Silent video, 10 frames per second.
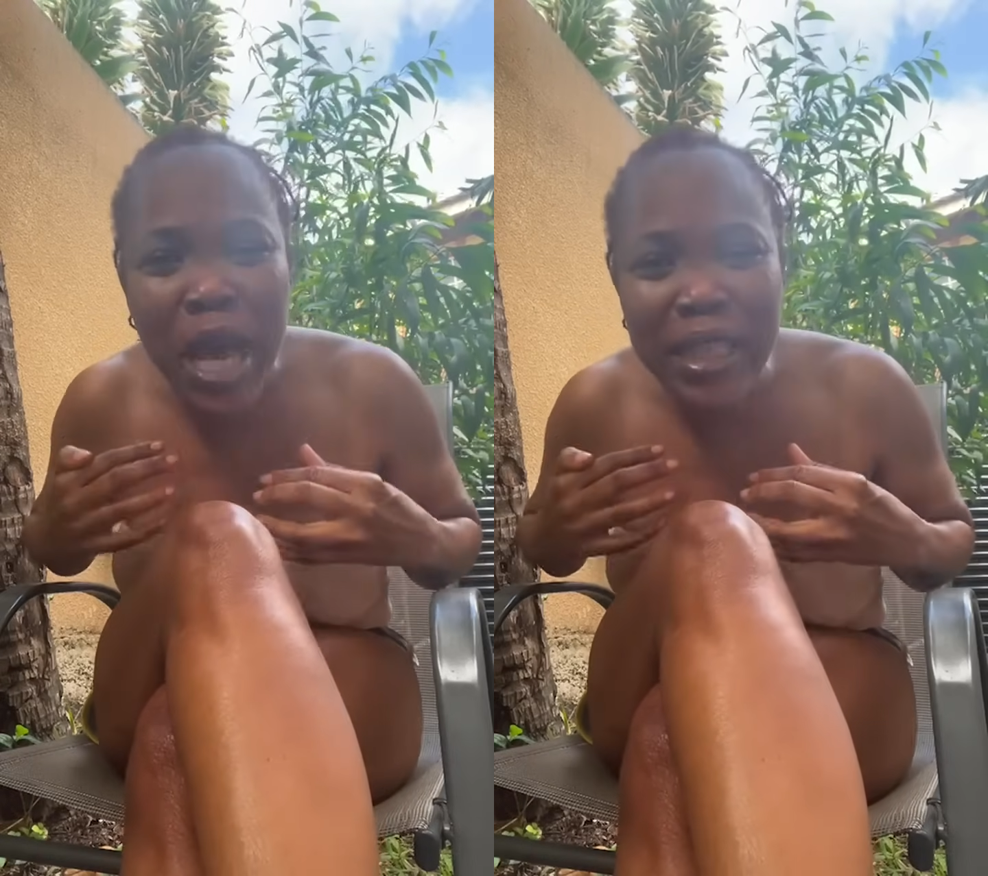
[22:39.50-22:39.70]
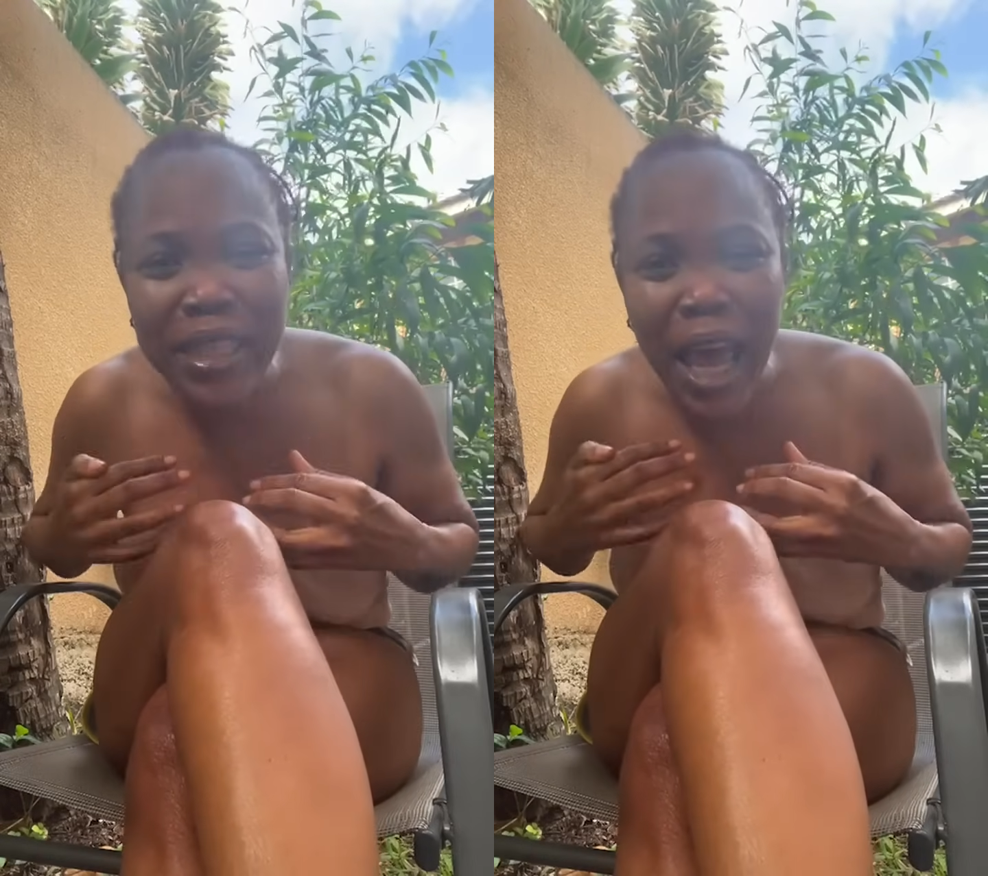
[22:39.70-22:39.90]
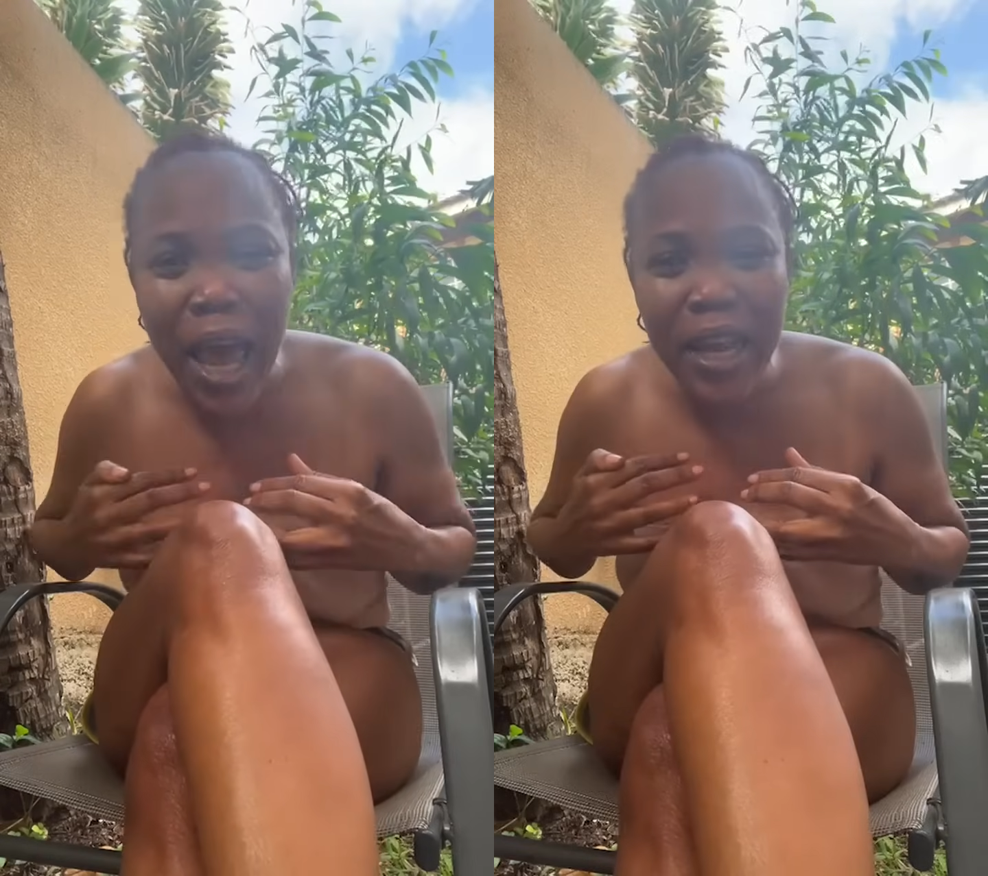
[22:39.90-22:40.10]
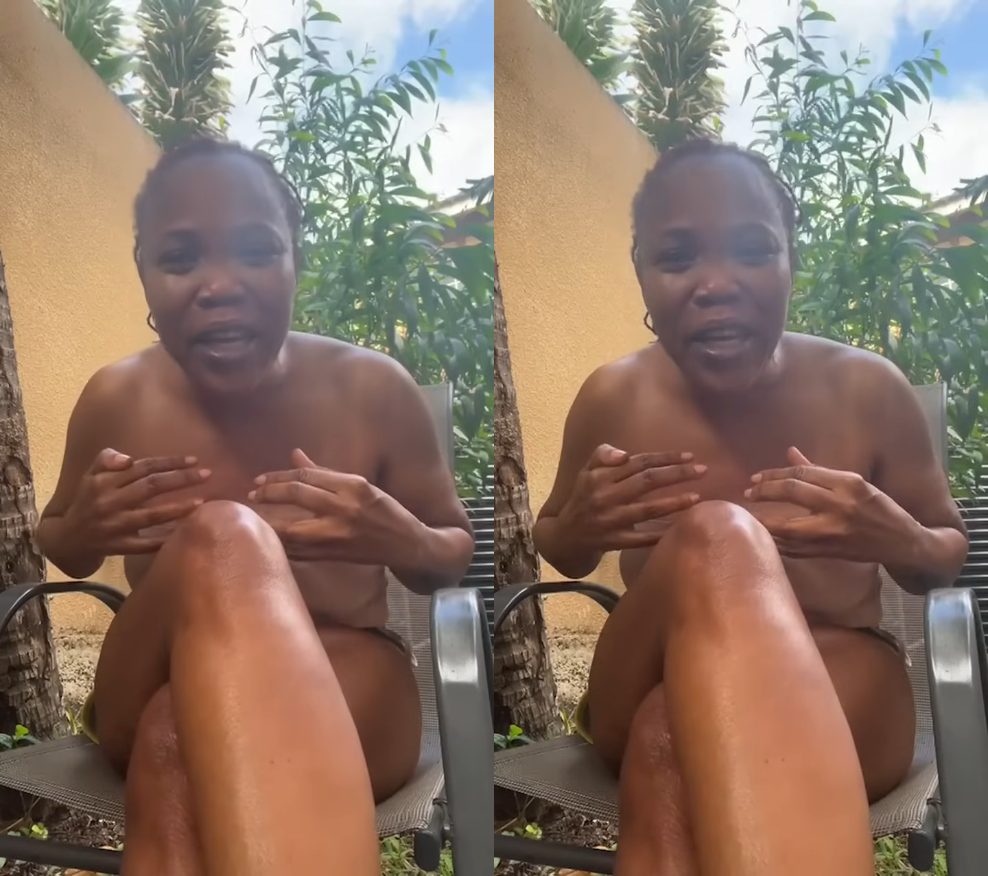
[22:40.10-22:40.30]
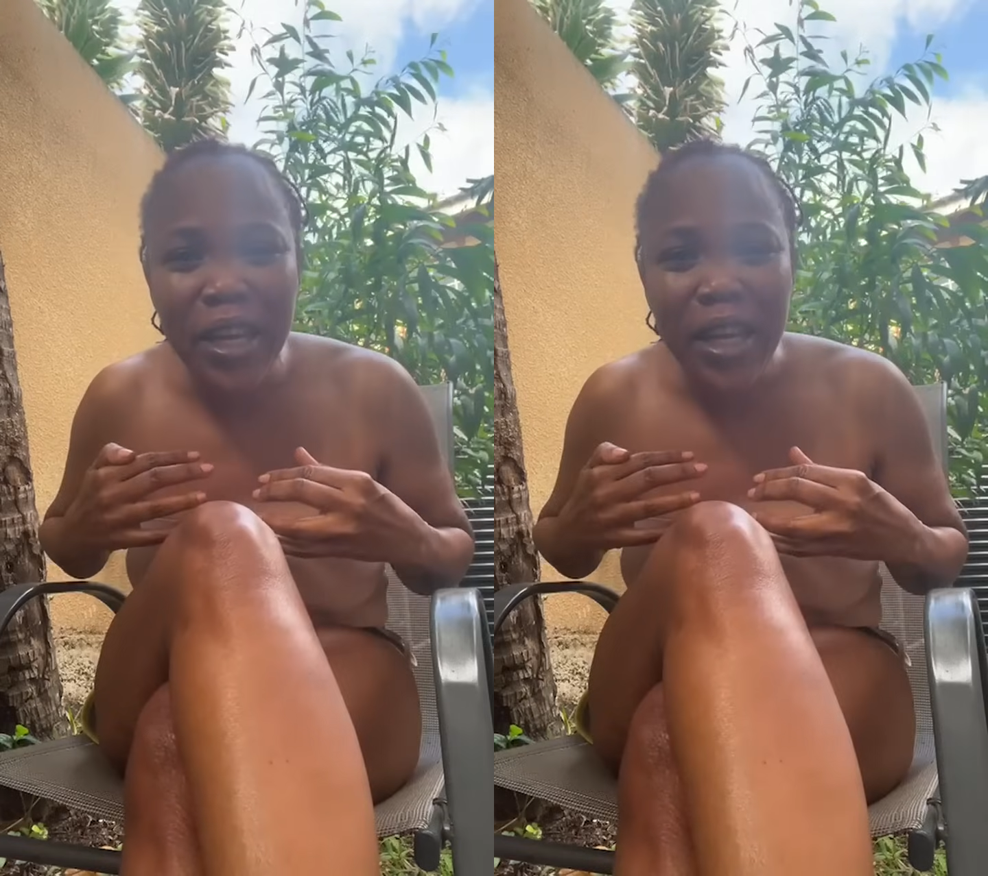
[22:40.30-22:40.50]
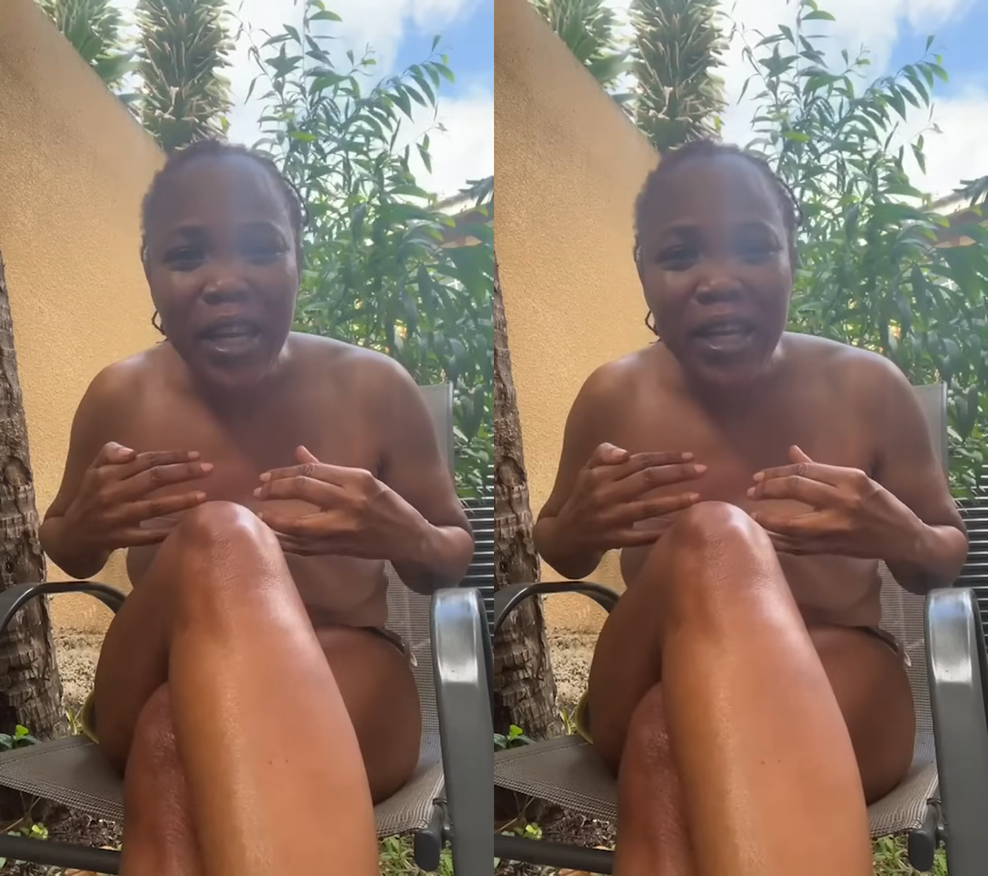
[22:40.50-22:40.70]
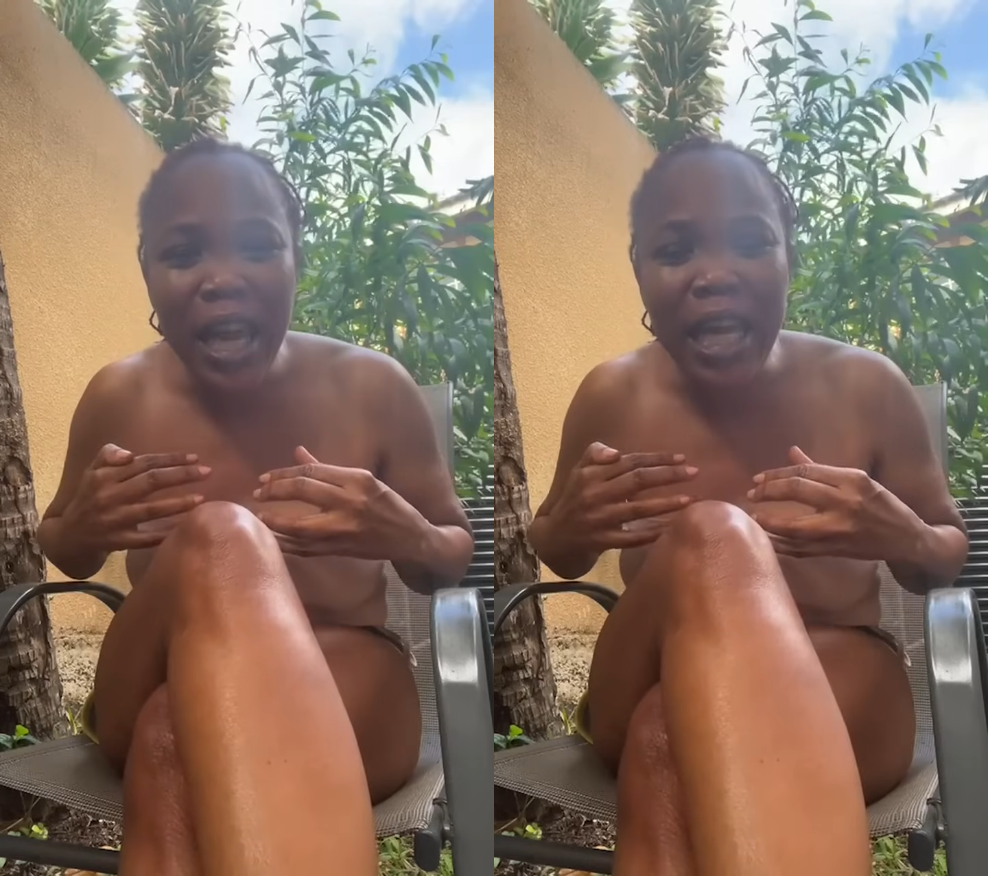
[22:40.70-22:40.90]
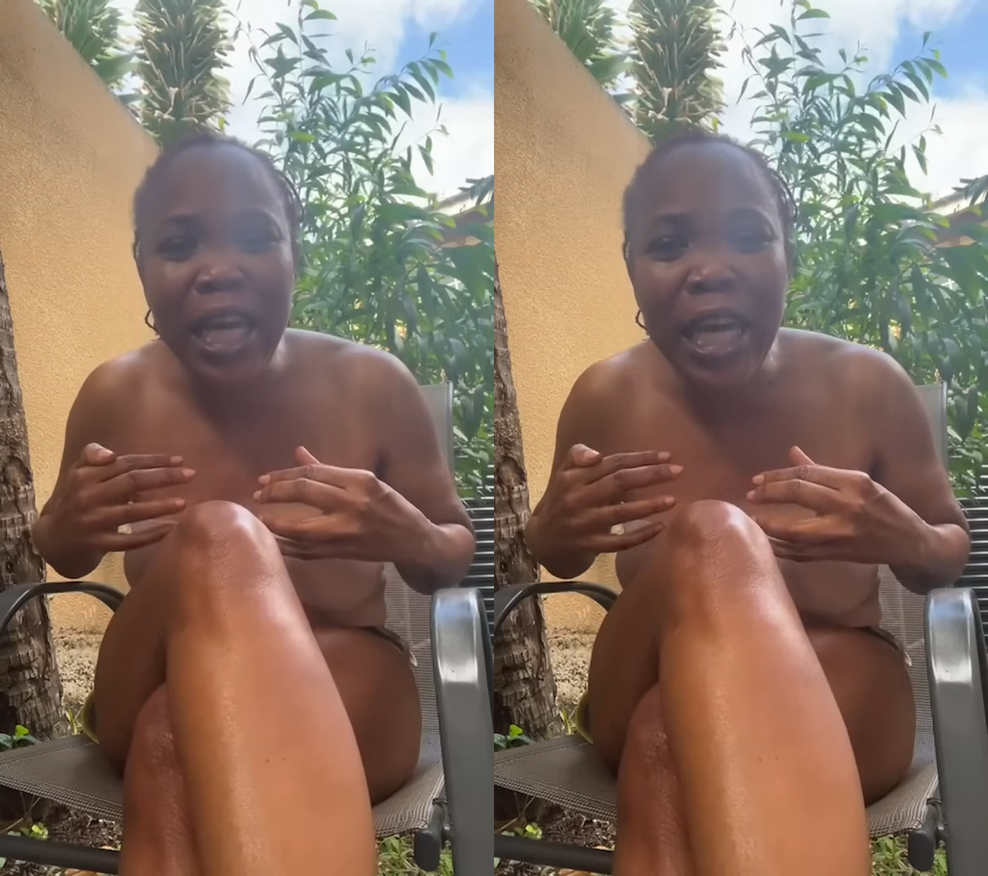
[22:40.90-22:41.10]
me aside.
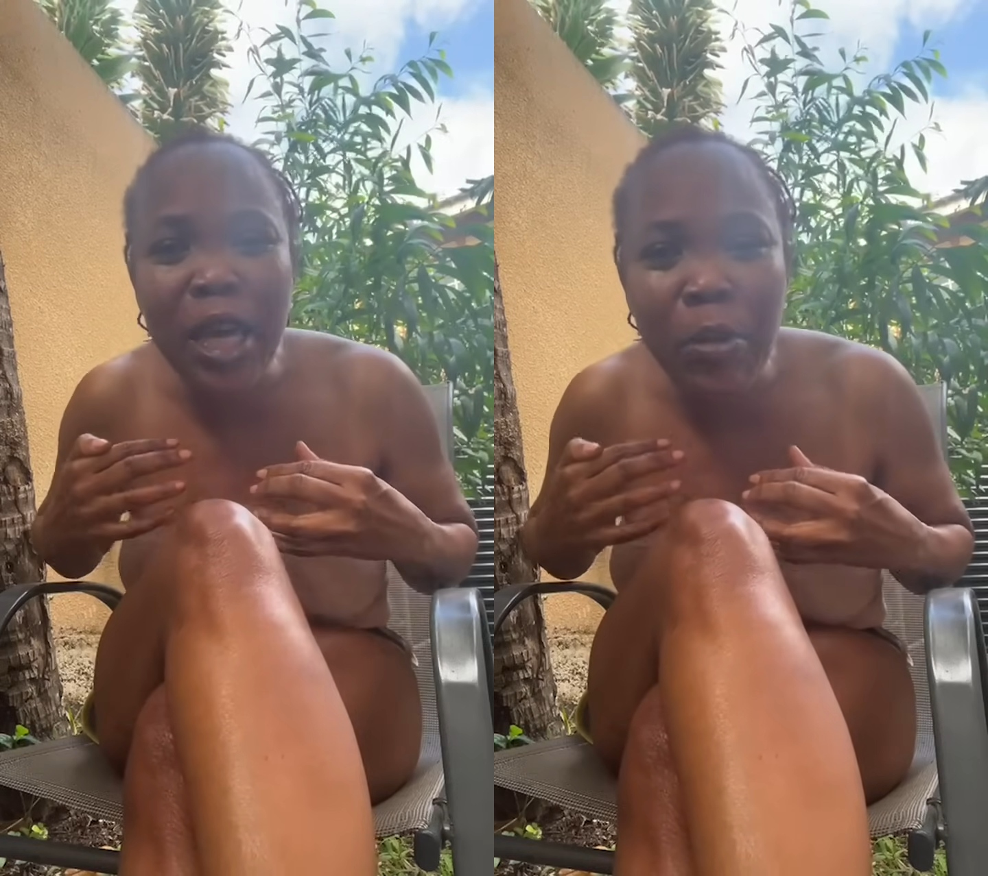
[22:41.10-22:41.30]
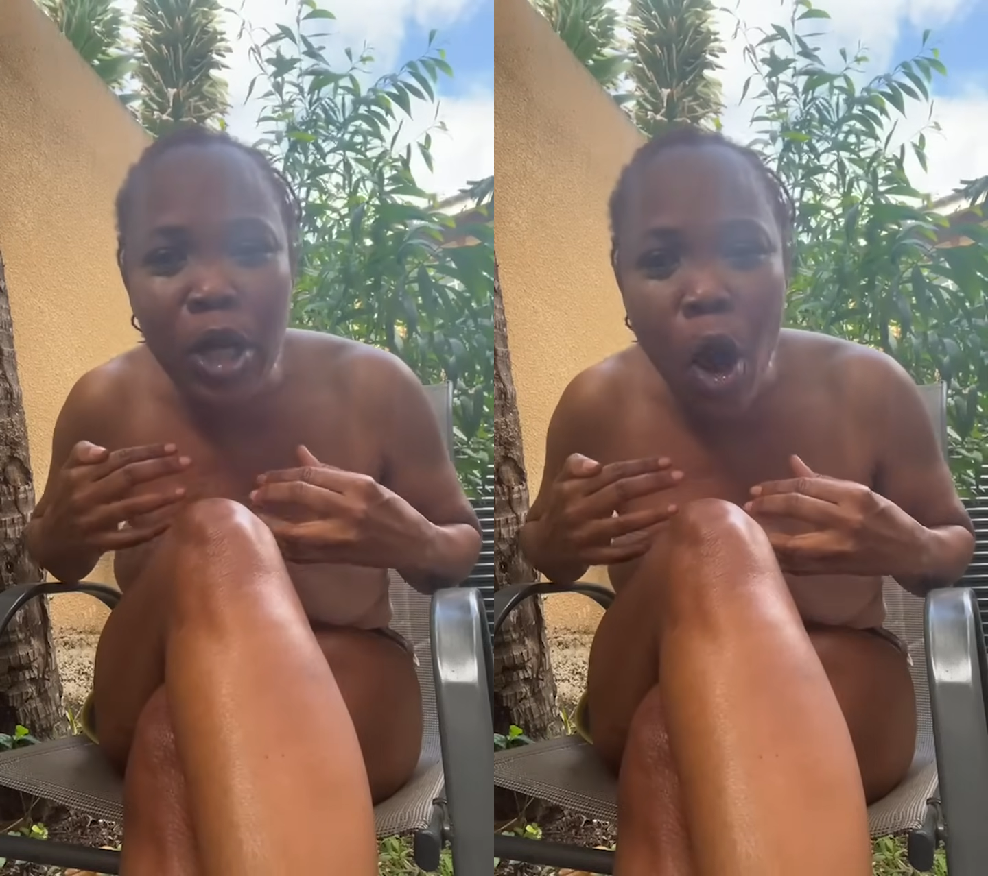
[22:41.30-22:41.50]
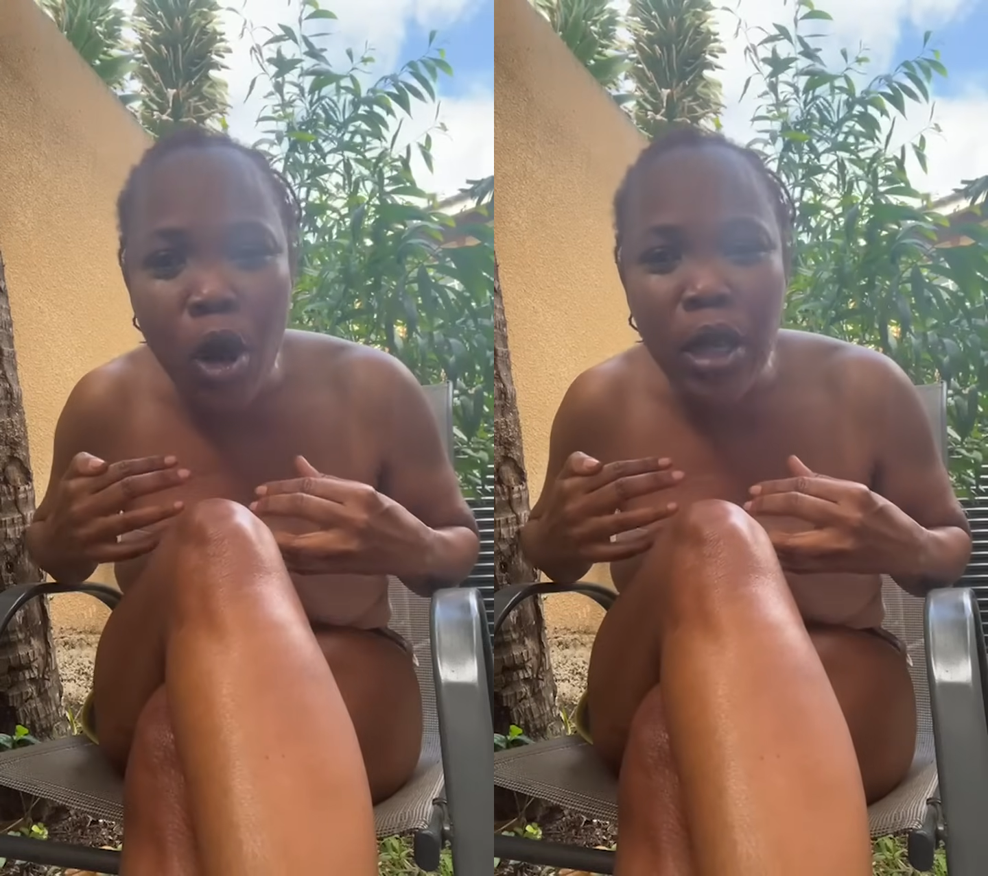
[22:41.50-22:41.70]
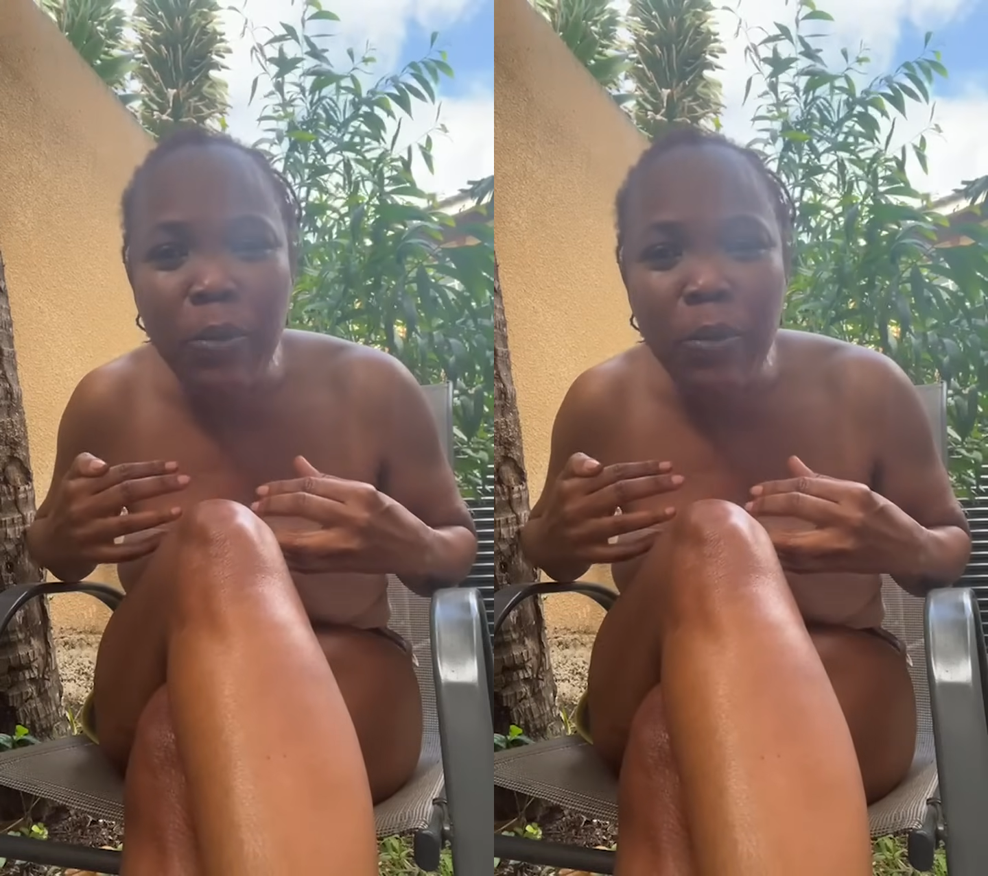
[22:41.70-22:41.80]
They kick me down.